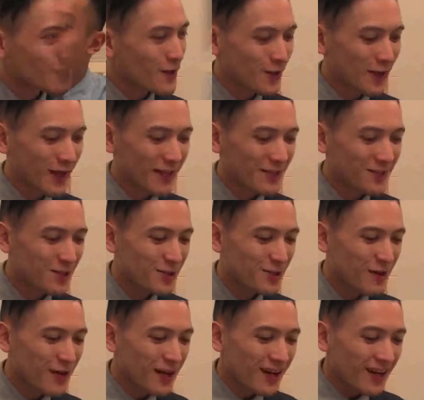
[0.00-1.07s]
Okay,
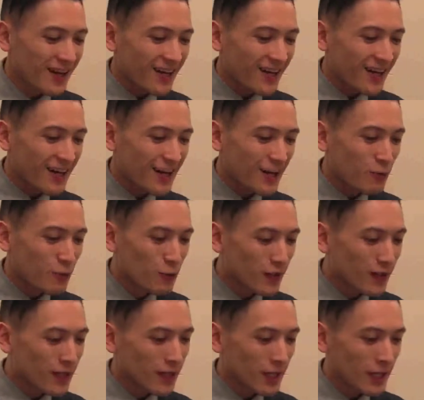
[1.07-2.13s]
so
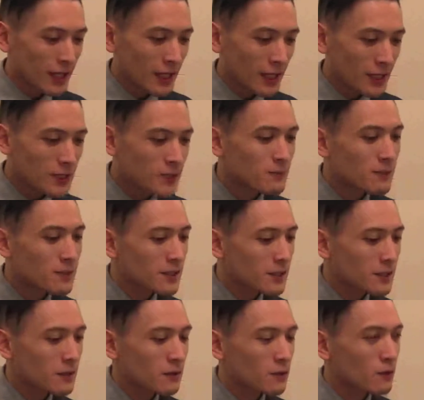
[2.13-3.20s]
really in this
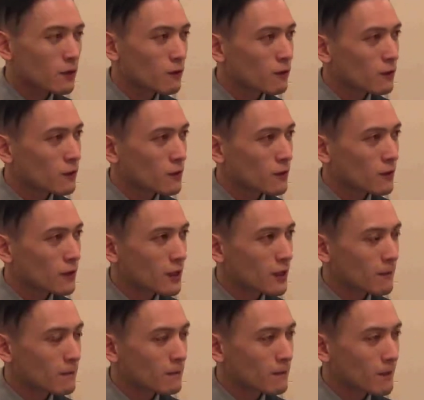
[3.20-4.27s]
particular role for
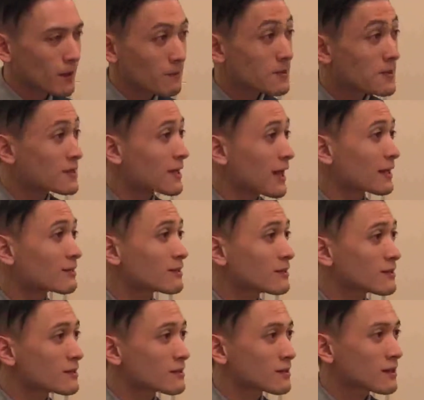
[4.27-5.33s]
a business
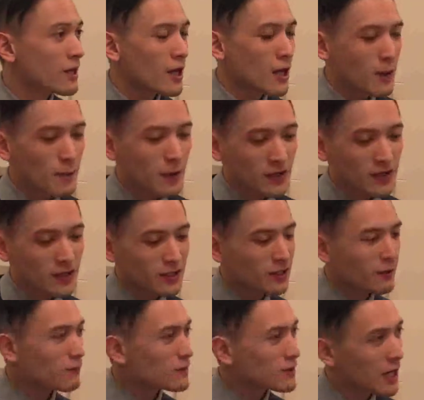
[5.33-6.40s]
analyst, because there are
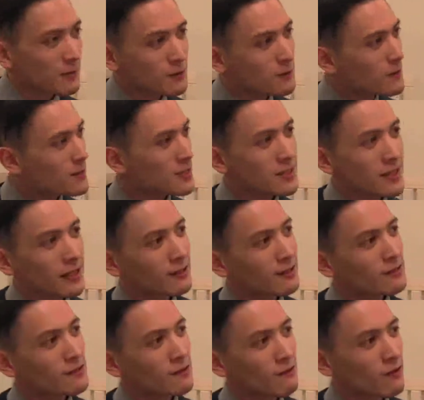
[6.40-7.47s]
different types of business
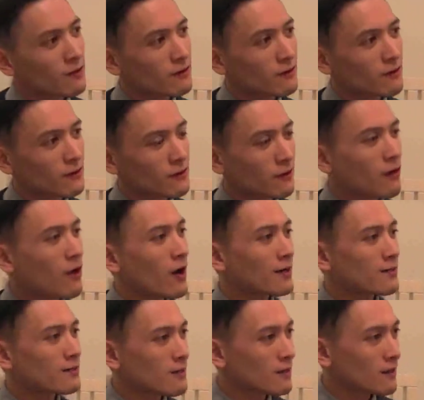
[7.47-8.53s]
analysts. You've got
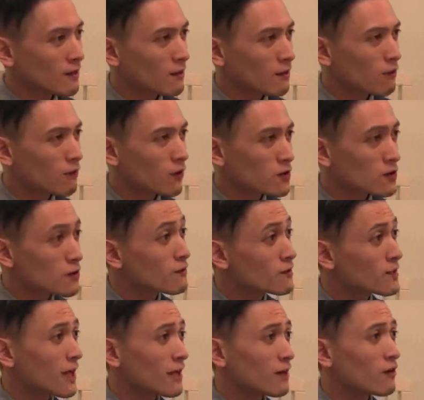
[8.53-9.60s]
IT, you've got Service
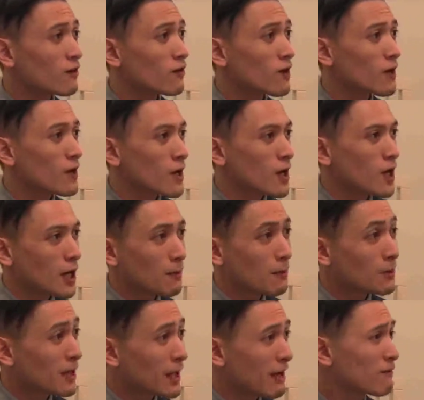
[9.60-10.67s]
Catalog,
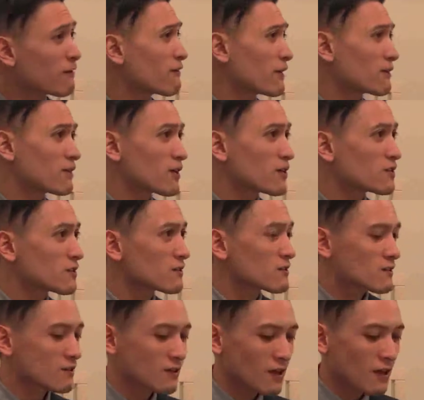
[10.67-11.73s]
but they have the
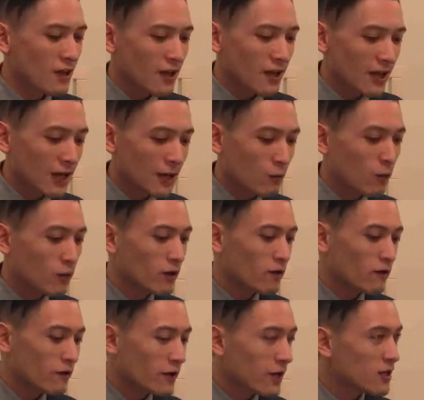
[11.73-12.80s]
foundations. And one of
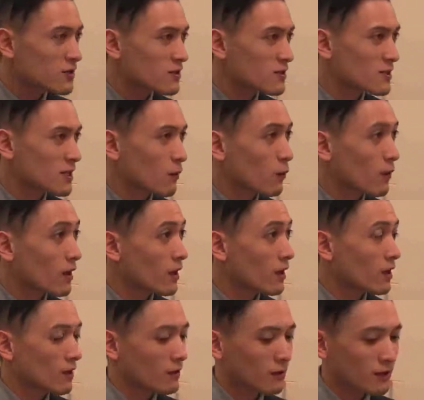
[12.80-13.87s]
the foundations
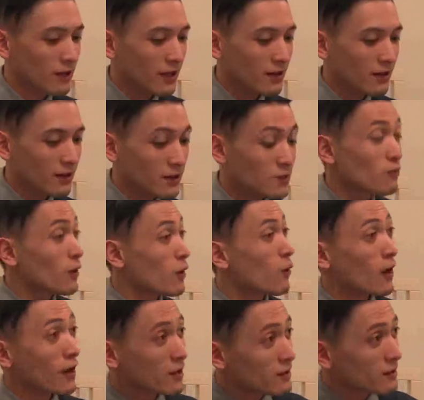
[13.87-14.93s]
that is
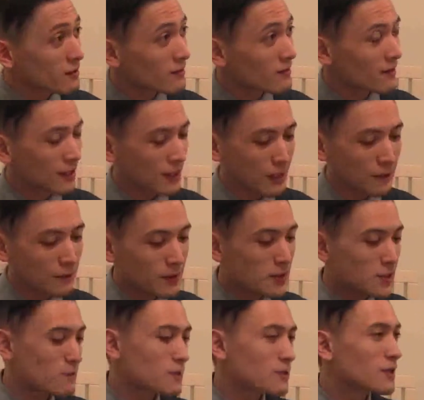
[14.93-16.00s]
required in
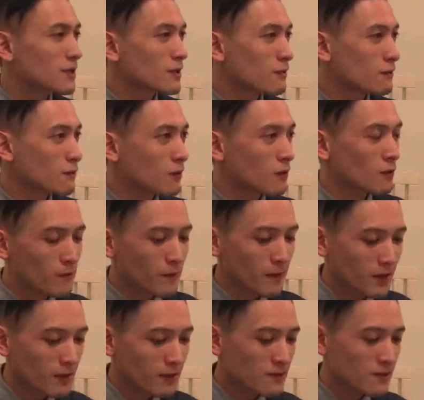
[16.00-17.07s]
this particular role
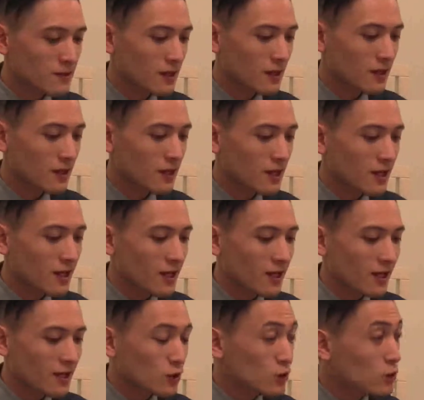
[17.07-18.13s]
is
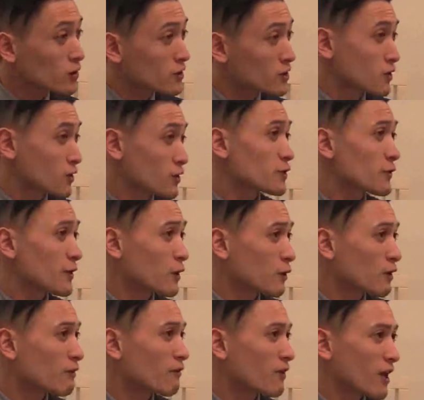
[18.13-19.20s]
tertiary
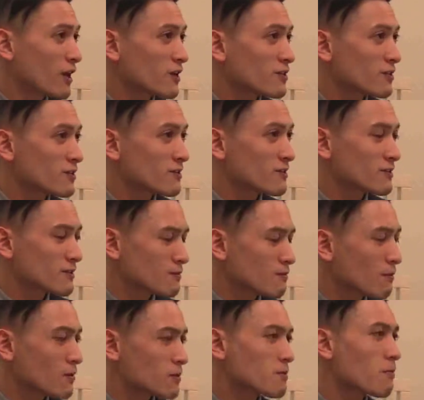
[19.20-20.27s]
qualifications,
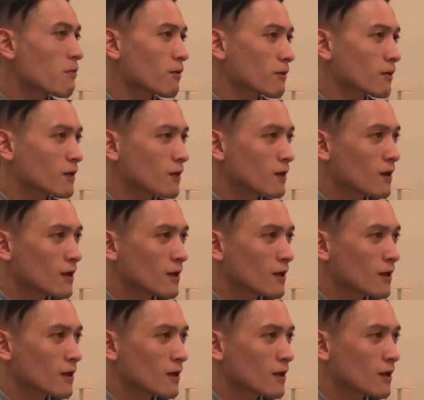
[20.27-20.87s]
most important.